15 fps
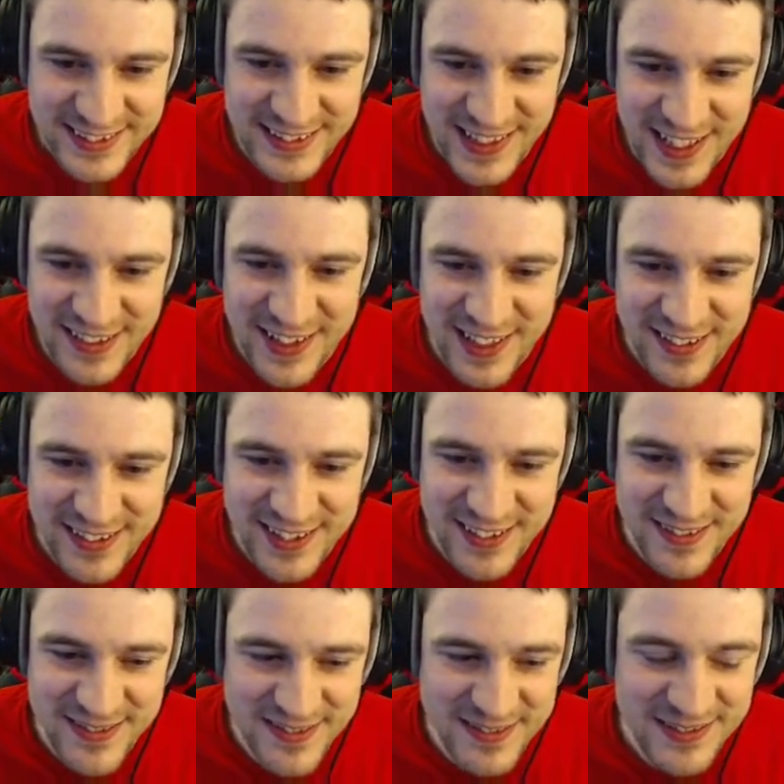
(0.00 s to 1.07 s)
So
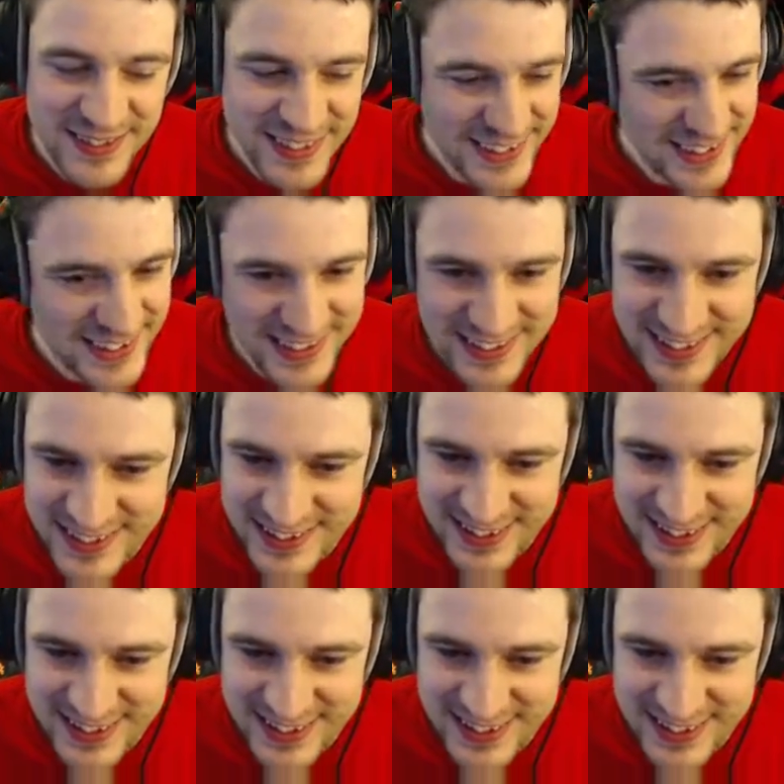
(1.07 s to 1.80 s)
basically, if you bought